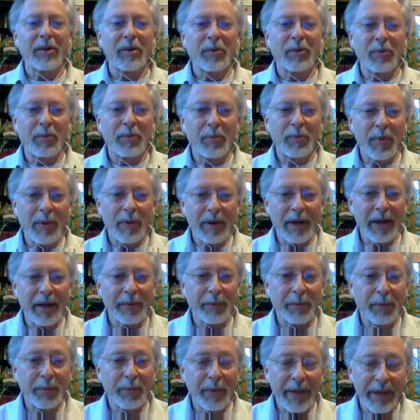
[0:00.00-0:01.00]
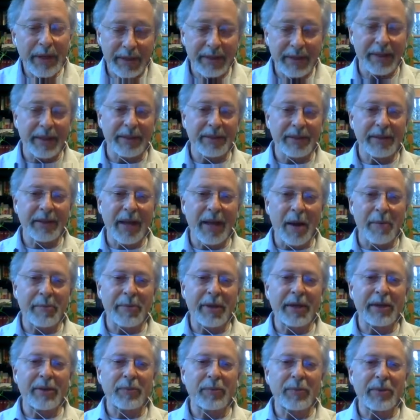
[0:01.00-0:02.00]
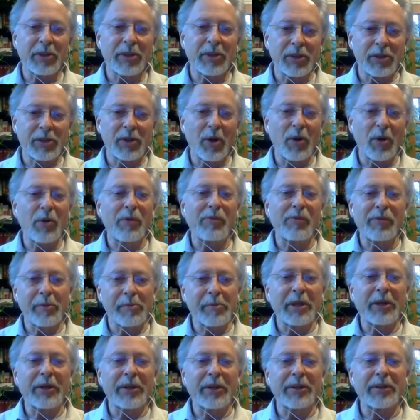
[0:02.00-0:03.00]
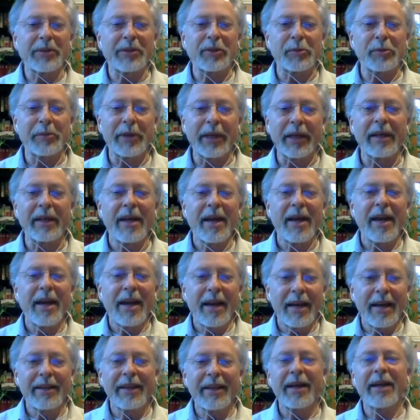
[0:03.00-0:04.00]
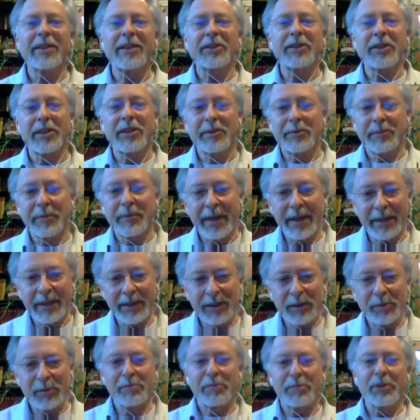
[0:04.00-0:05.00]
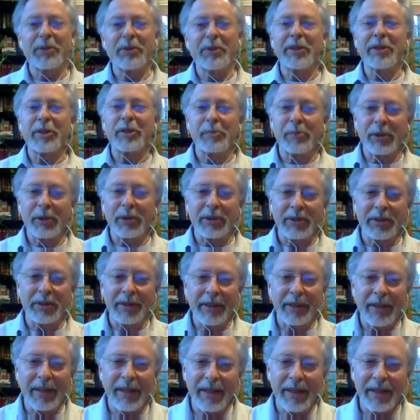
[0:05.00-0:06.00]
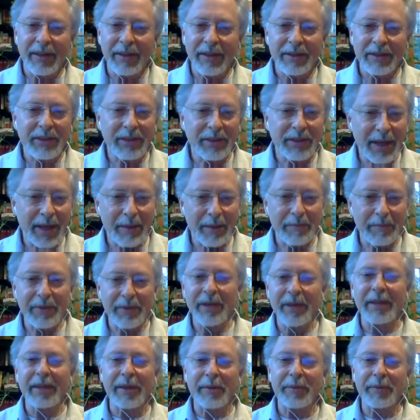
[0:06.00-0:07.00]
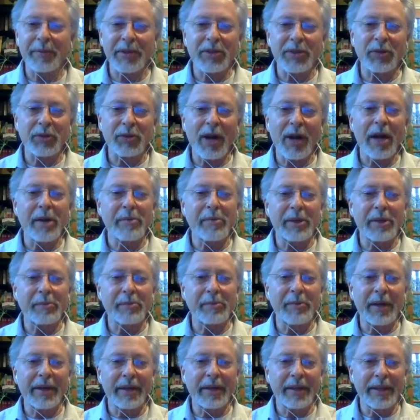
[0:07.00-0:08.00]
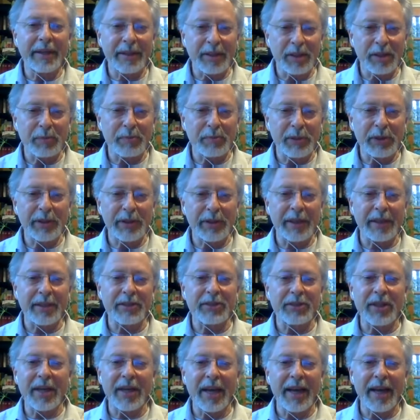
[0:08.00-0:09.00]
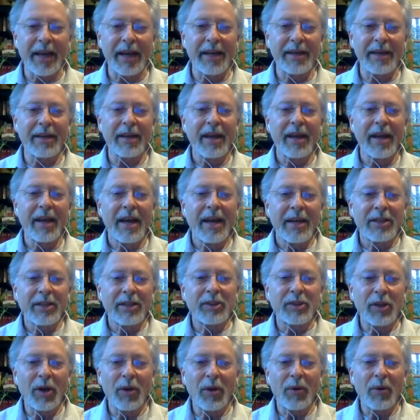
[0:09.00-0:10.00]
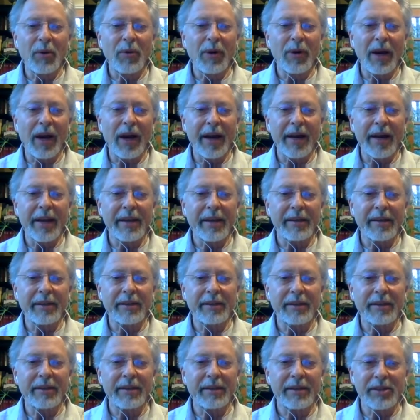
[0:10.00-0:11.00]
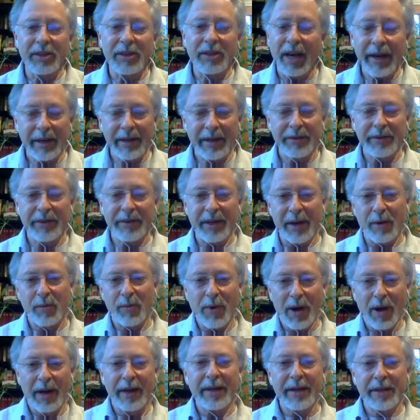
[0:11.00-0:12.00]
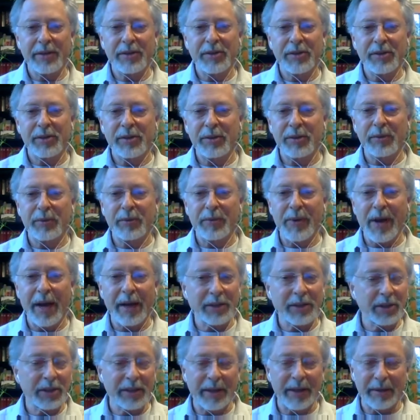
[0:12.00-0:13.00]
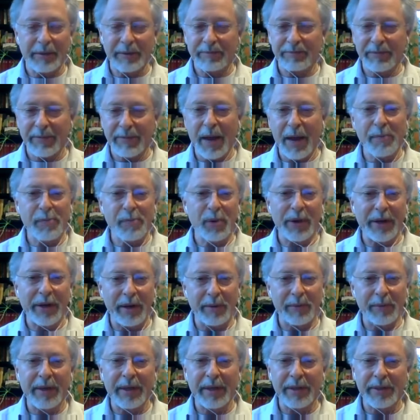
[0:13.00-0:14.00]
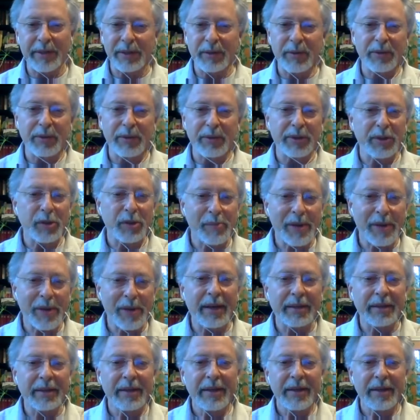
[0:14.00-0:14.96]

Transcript: written it. I mean, it was so familiar to me. And then I started reading some Buddhist books. And again, the same thing, they were describing my experience. And so I decided that I wanted to, actually at that point, I wanted to go to Tibet.